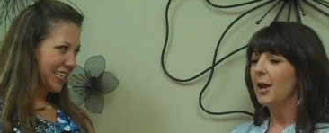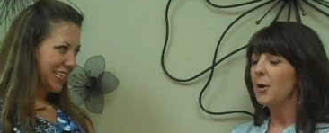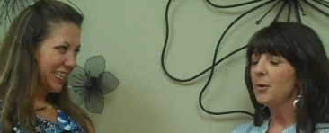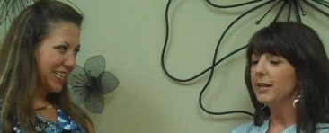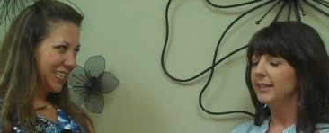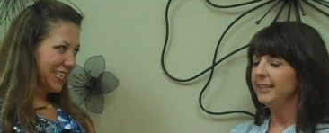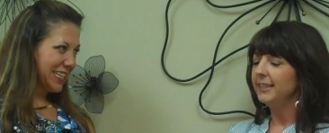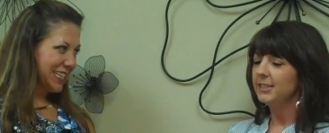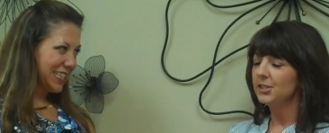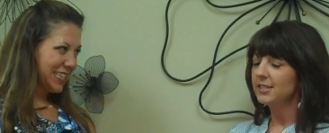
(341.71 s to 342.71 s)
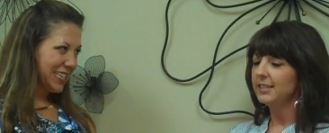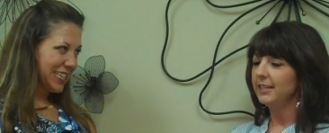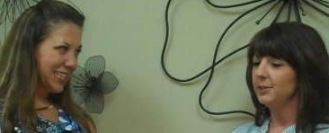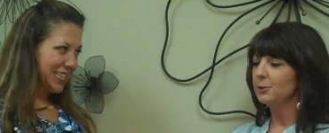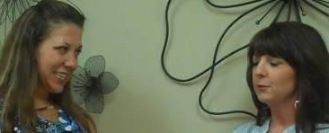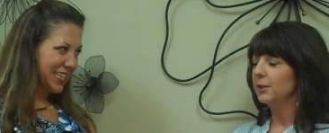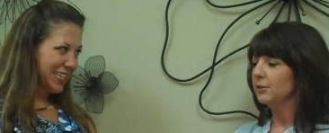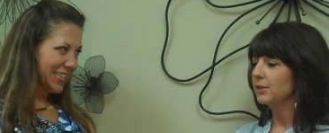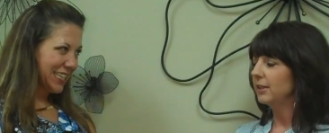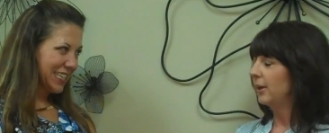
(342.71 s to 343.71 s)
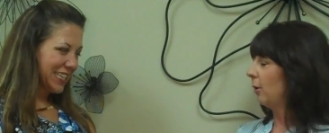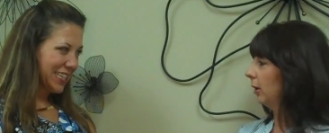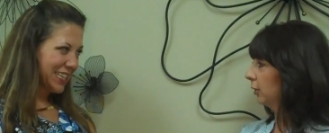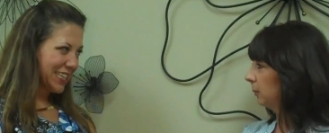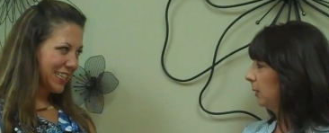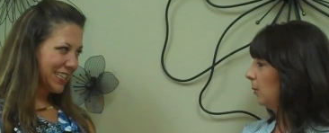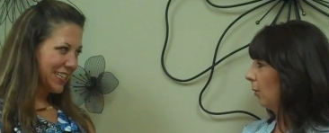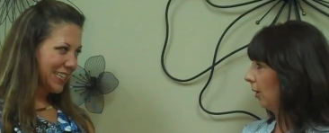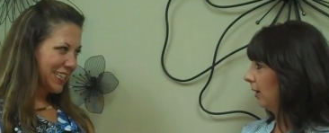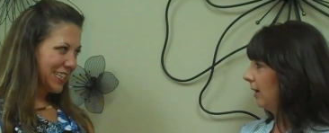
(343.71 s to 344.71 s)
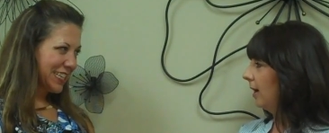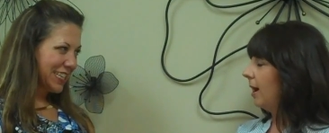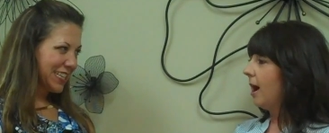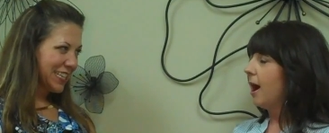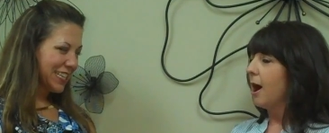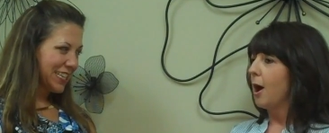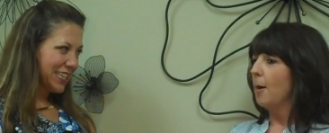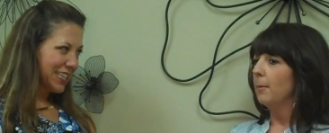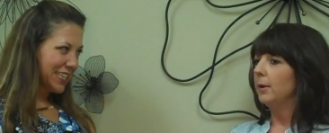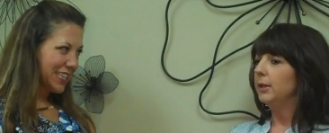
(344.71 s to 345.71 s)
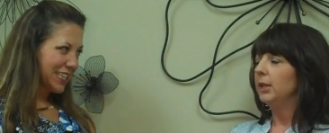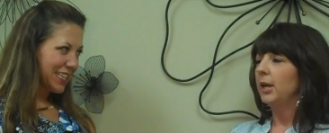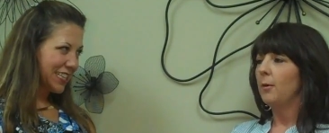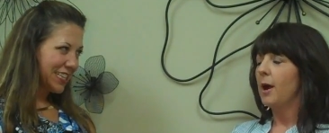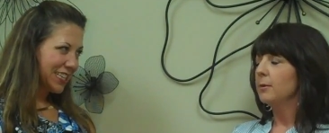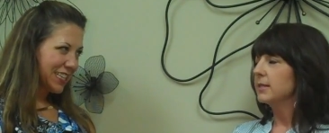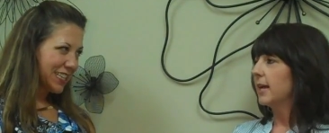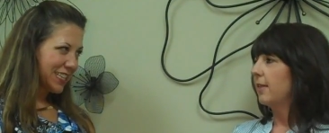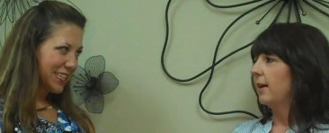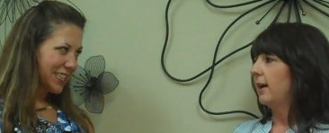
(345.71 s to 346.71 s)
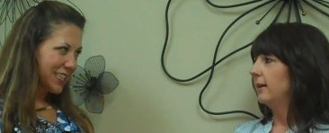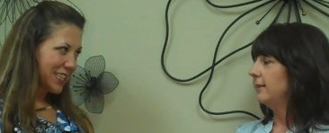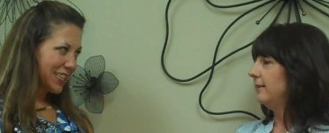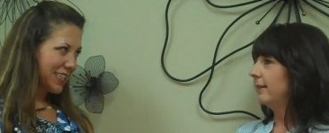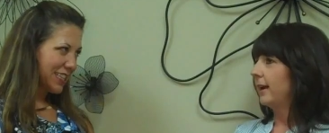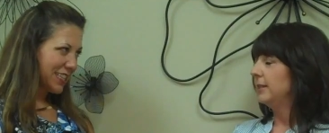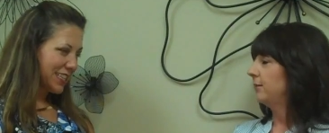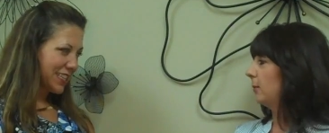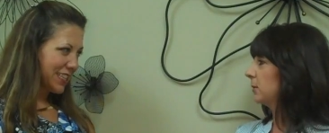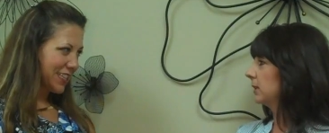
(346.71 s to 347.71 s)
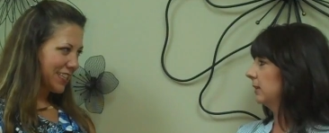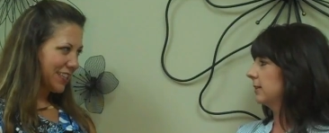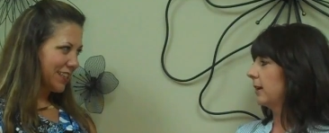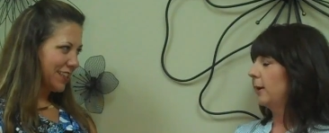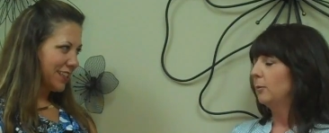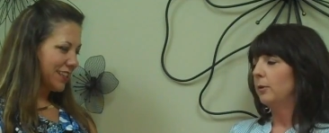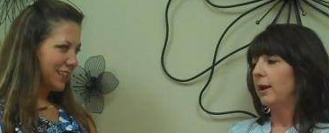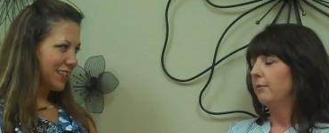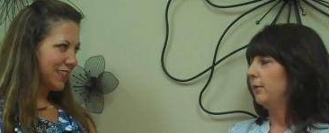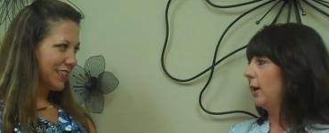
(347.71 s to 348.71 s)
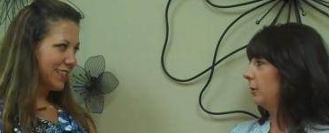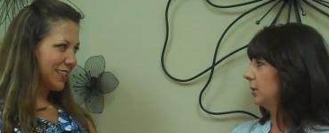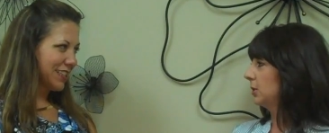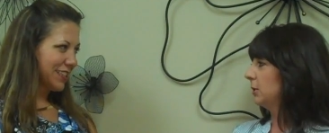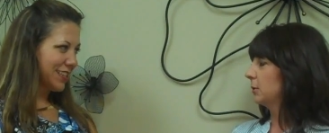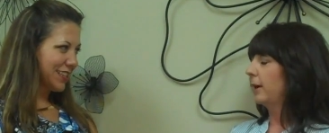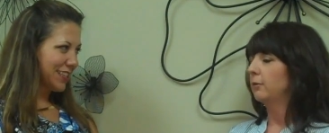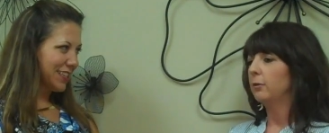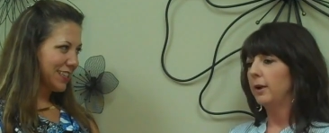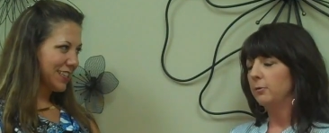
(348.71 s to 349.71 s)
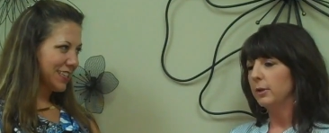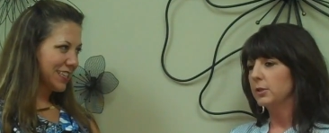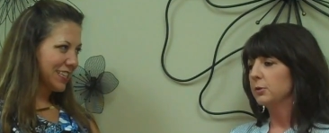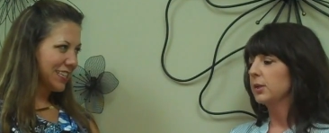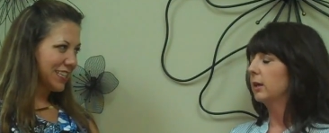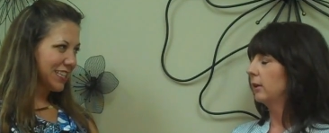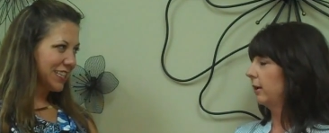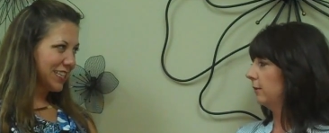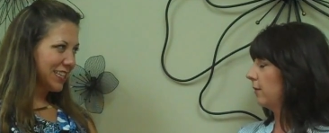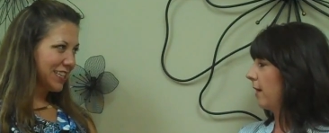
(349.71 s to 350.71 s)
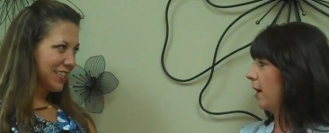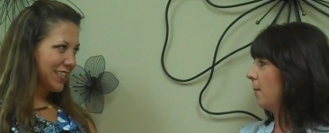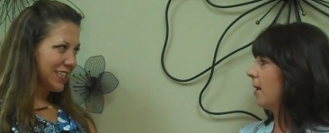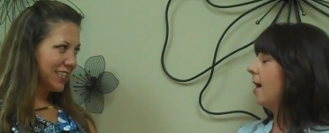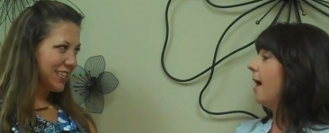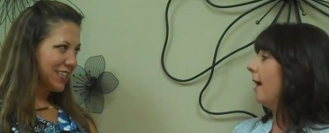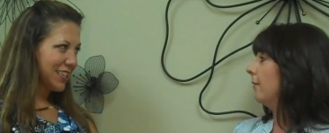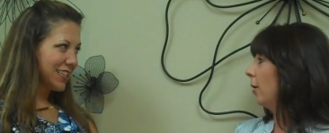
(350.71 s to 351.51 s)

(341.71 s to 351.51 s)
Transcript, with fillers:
Speaker 1: know, just to ease your fears, you know, a little bit more, um, you know, I would say that 95% of the time we have no issues. We have great renters. A lot of them have